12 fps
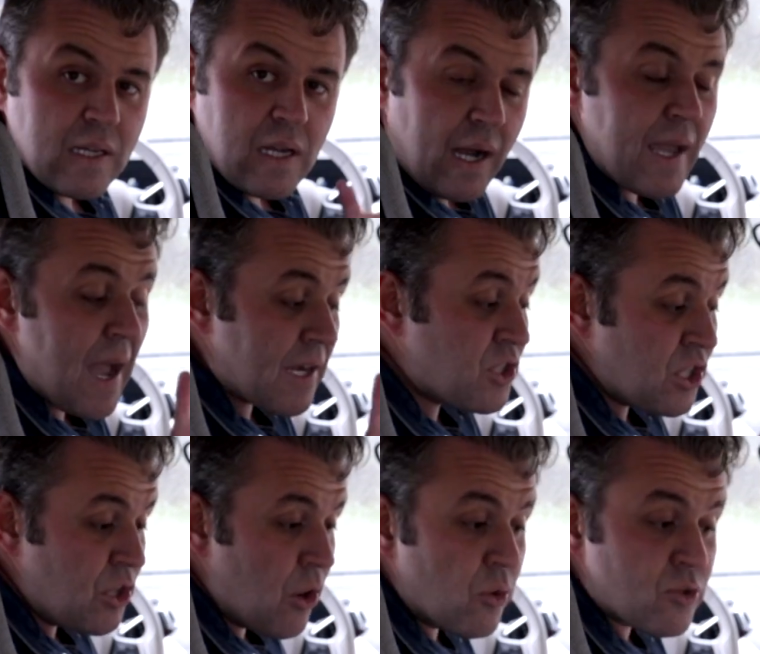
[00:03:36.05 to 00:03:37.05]
I actually
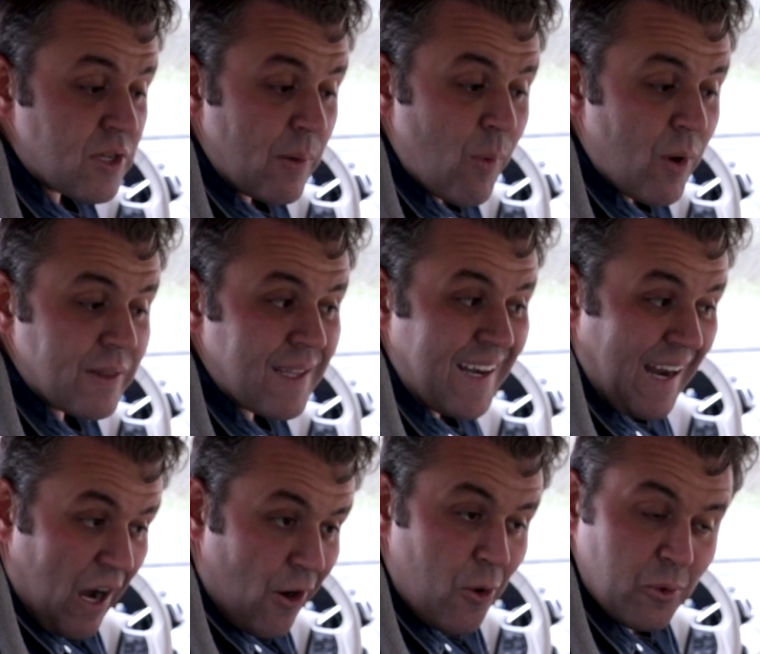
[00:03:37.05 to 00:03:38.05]
know someone that
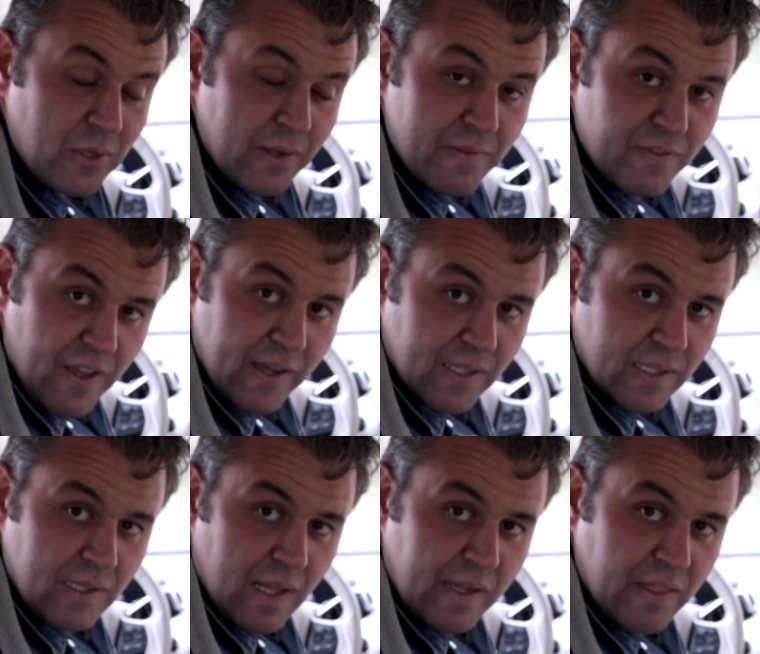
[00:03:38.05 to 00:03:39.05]
owned a vehicle
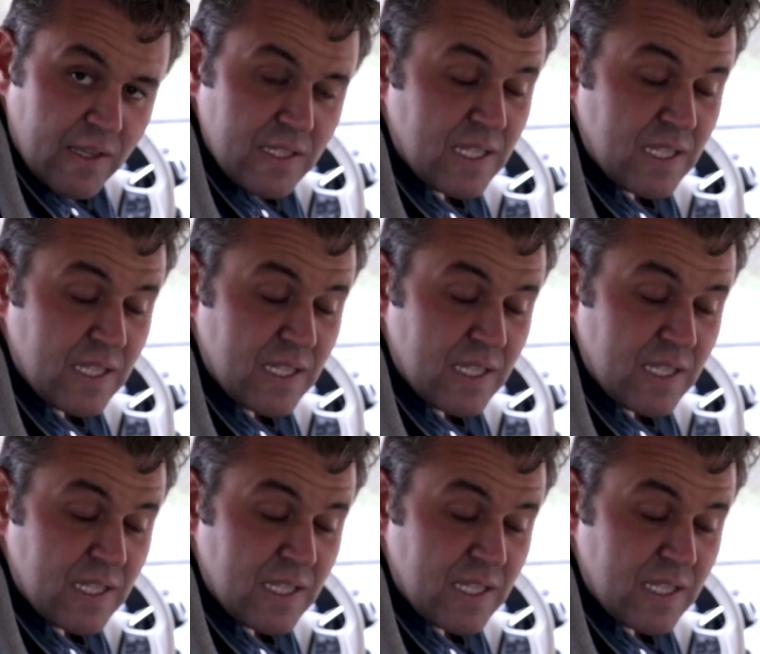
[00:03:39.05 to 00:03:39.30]
like this,